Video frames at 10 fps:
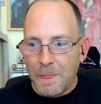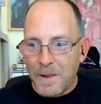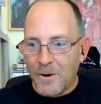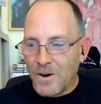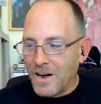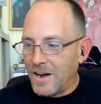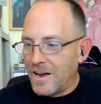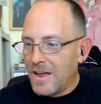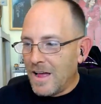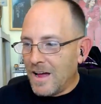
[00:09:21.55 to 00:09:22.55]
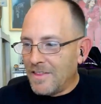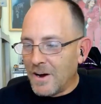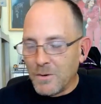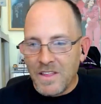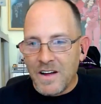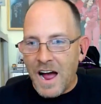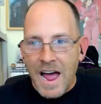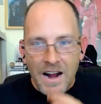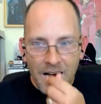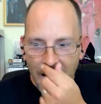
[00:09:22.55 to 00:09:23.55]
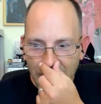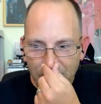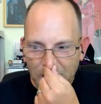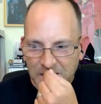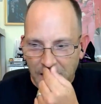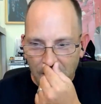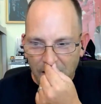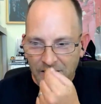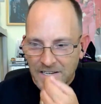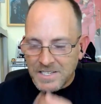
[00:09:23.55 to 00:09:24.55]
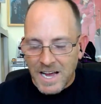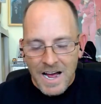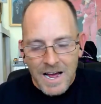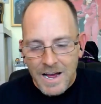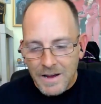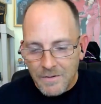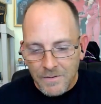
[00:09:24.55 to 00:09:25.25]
Okay, I had an item for sale, and this guy